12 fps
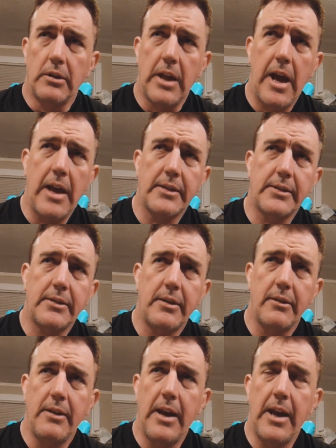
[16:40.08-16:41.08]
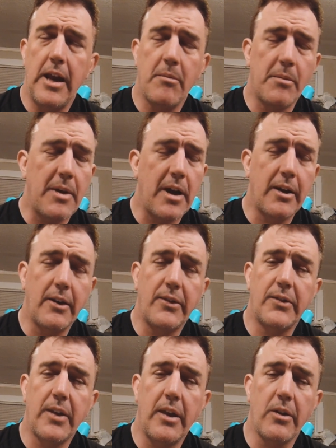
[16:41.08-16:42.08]
Last name, I'm not
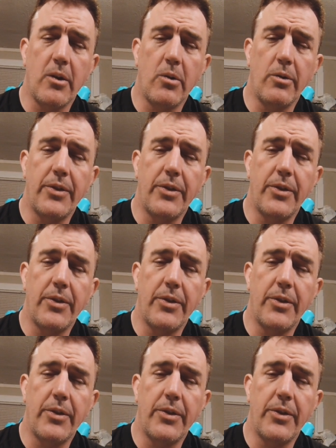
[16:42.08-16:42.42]
going to say the